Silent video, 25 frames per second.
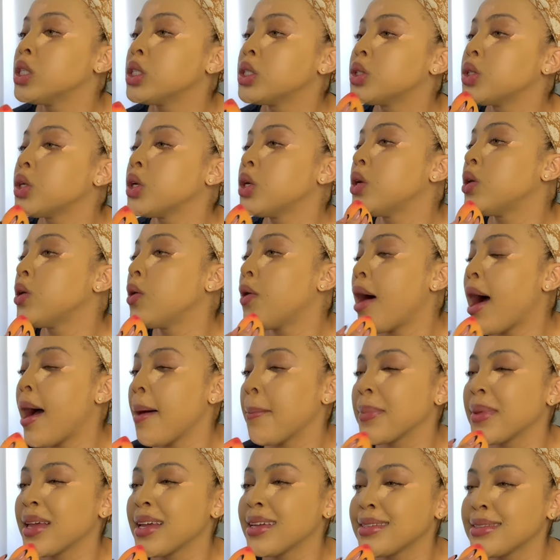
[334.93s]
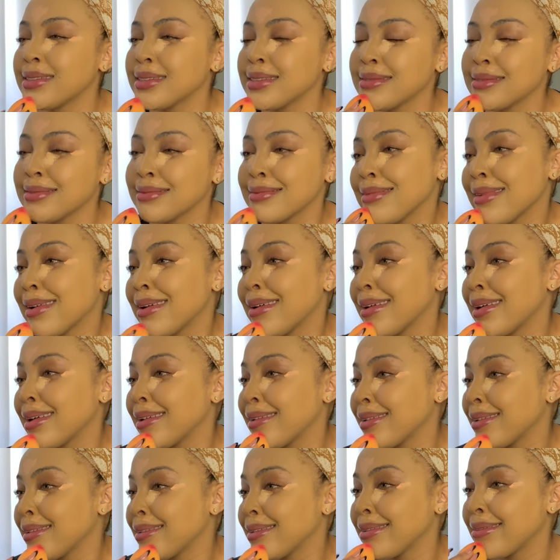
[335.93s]
So I'm guessing
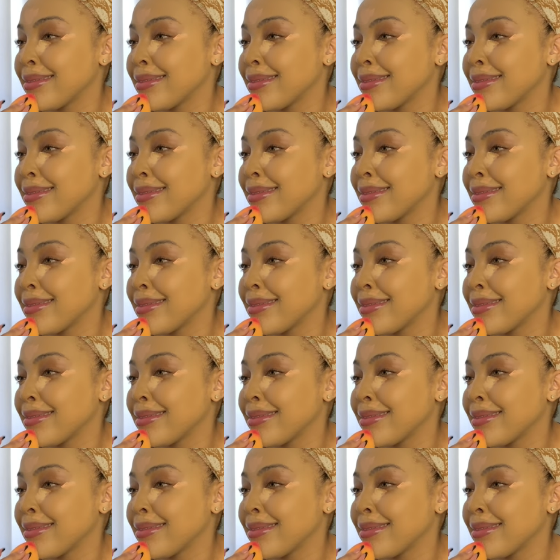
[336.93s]
like